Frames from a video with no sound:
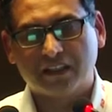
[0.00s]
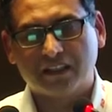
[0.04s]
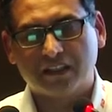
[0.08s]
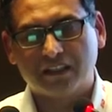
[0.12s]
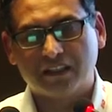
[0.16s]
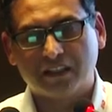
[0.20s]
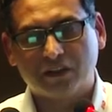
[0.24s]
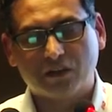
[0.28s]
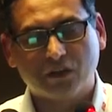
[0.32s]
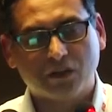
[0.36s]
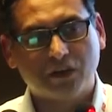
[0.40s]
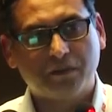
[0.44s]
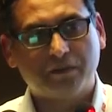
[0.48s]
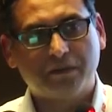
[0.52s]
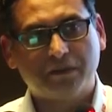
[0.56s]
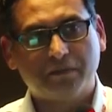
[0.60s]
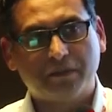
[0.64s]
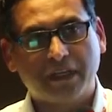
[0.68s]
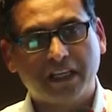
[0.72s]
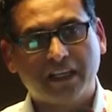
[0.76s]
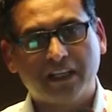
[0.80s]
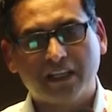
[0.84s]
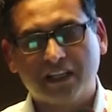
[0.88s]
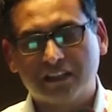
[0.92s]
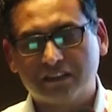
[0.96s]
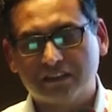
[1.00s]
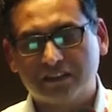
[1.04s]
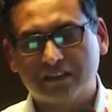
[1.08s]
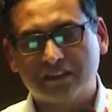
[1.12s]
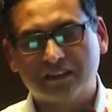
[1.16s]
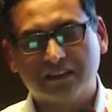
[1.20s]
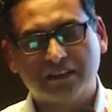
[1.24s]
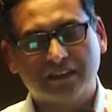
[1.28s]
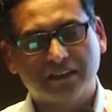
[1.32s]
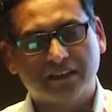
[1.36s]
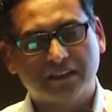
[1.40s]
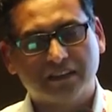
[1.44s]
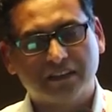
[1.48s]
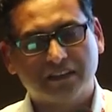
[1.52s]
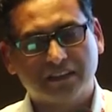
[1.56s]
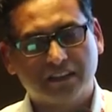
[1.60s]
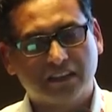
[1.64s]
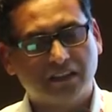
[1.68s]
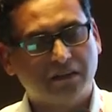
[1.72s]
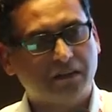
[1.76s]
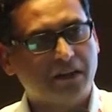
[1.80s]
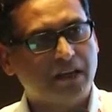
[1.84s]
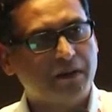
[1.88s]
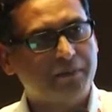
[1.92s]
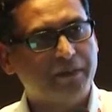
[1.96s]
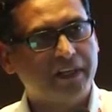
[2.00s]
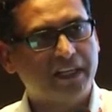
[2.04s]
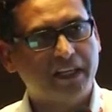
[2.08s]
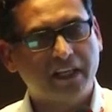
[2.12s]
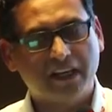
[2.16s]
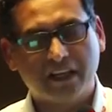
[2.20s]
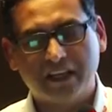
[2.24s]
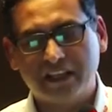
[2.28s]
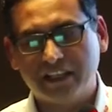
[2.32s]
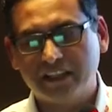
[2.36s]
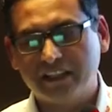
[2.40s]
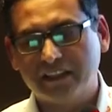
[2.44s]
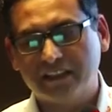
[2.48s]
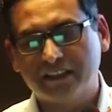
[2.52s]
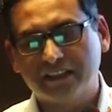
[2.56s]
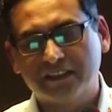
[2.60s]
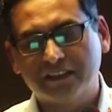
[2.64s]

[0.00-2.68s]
The good thing is the MNRE